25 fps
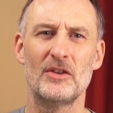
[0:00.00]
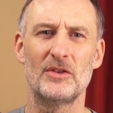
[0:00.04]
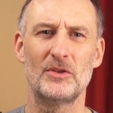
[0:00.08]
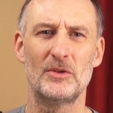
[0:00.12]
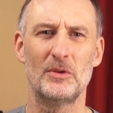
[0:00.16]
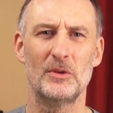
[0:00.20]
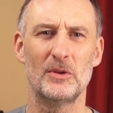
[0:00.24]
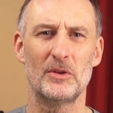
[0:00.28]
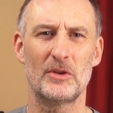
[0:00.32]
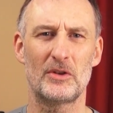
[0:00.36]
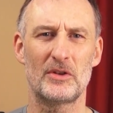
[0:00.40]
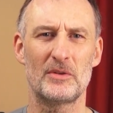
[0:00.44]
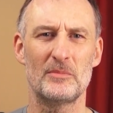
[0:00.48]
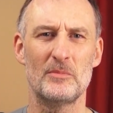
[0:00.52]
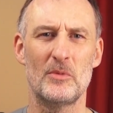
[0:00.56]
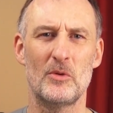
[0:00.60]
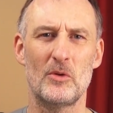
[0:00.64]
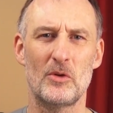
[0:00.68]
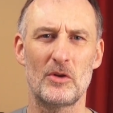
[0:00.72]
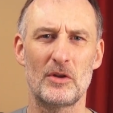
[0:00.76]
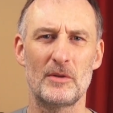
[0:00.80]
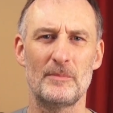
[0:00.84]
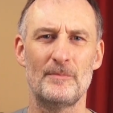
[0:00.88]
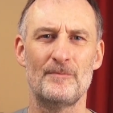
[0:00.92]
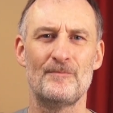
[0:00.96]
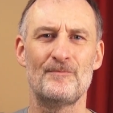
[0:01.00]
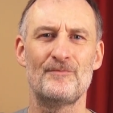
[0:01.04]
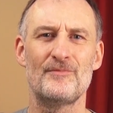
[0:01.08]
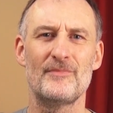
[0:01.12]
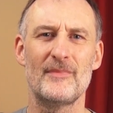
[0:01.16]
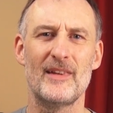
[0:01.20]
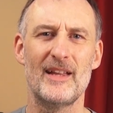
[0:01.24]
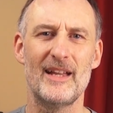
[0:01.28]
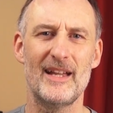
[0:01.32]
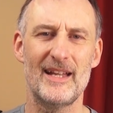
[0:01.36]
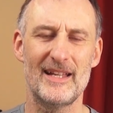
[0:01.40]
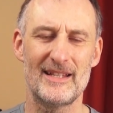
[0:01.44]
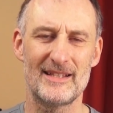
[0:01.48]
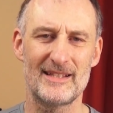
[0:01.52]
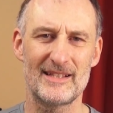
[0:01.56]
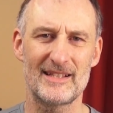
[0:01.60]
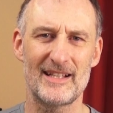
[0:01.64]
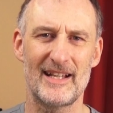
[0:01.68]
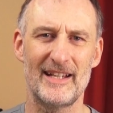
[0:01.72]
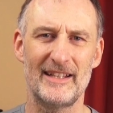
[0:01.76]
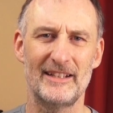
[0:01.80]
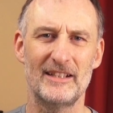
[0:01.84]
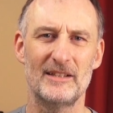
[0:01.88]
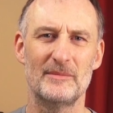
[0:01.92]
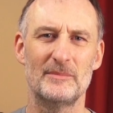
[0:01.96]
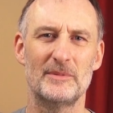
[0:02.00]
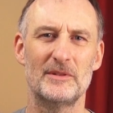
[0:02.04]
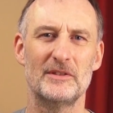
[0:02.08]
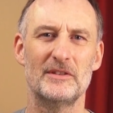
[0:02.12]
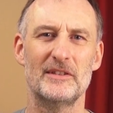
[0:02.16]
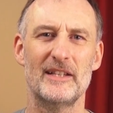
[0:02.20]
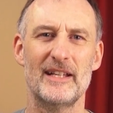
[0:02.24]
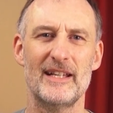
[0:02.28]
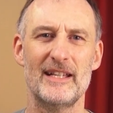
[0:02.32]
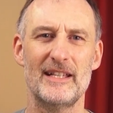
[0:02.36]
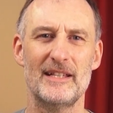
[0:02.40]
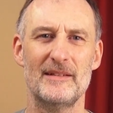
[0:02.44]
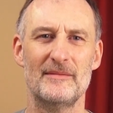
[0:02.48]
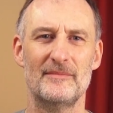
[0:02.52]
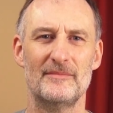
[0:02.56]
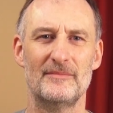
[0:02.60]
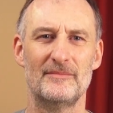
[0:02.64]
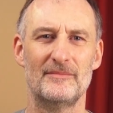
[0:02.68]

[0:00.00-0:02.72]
to learn more and sign up today.